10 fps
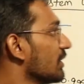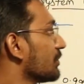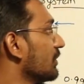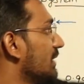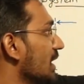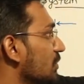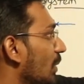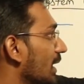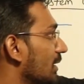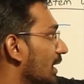So this
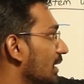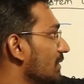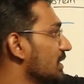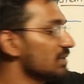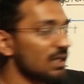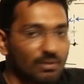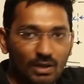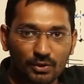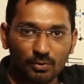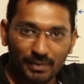work done, which is
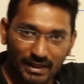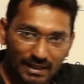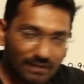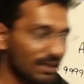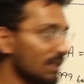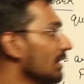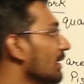equal to PdV,